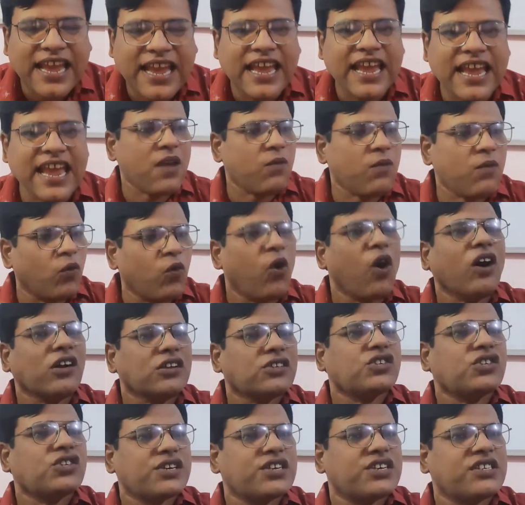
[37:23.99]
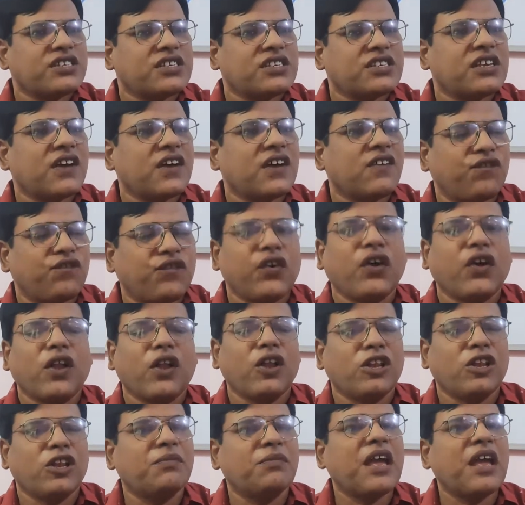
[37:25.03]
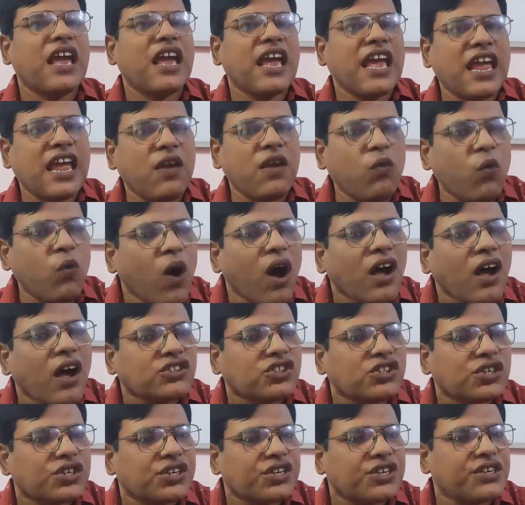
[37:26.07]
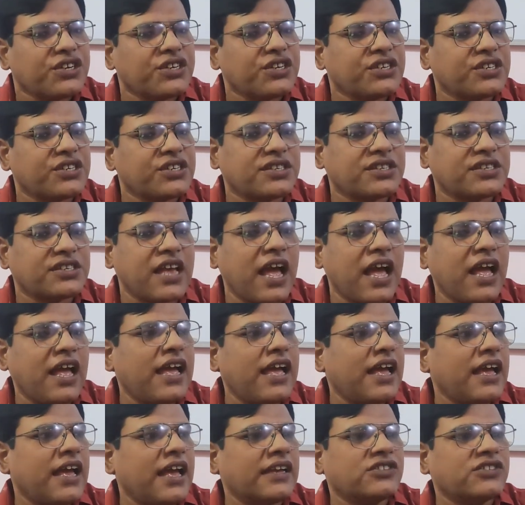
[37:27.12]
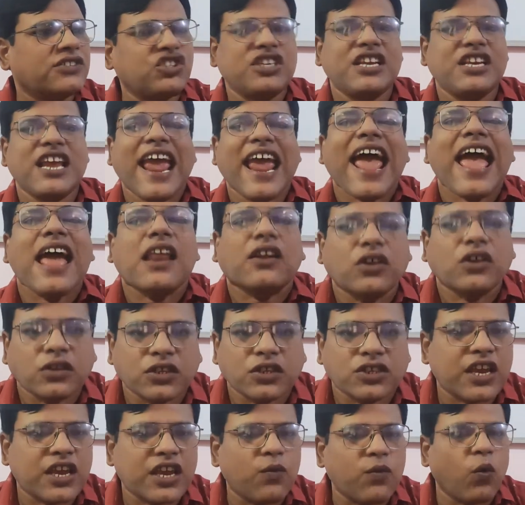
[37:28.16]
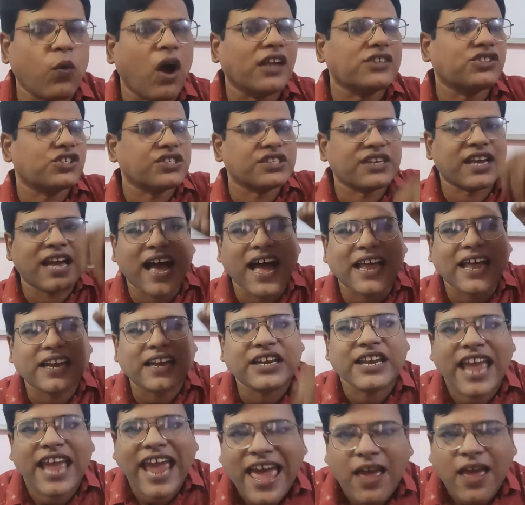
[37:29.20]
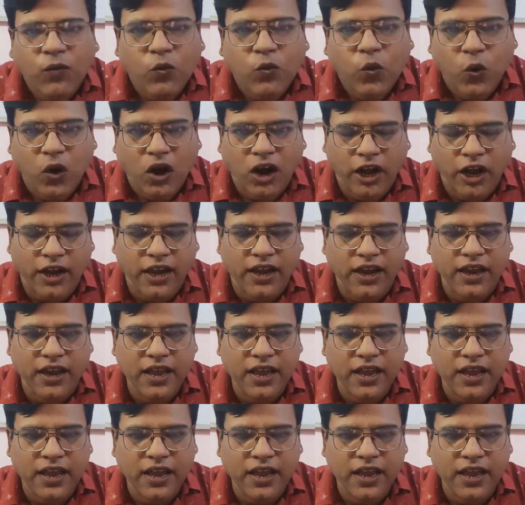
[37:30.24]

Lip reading: He watches film. He watches channels. He watches Cartoon Network.